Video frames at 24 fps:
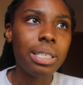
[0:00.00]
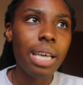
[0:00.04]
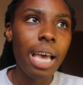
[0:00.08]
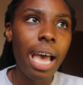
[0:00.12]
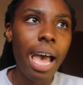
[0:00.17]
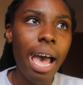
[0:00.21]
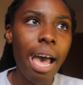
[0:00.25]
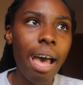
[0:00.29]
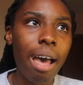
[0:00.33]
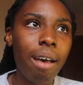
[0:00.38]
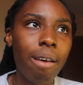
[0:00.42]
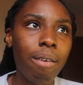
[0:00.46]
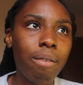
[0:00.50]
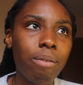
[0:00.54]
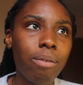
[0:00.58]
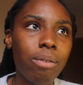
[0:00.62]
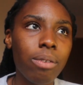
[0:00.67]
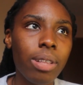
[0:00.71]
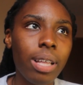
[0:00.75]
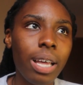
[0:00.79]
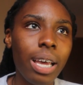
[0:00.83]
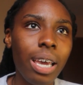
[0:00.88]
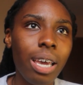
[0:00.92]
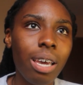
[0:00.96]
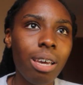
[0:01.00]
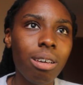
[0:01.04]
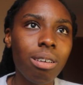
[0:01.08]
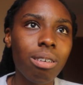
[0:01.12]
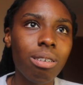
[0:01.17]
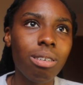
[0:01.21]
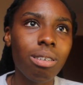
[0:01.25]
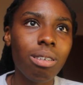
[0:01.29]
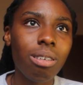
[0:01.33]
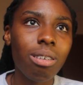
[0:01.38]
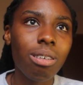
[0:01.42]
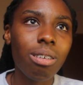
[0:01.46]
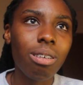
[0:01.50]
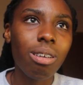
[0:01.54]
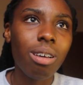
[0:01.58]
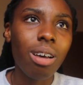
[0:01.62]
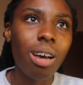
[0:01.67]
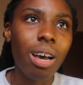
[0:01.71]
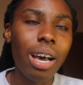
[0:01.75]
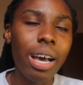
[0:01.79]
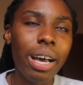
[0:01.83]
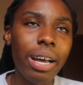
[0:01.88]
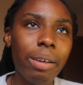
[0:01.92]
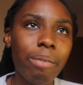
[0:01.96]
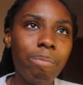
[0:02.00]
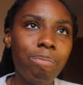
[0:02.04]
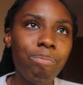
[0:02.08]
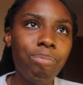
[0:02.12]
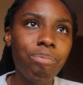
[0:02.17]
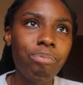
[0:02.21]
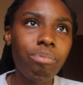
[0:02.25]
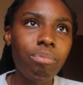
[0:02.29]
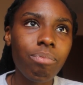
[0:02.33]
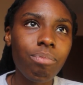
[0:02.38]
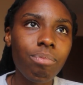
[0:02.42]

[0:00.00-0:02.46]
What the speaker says: to have like a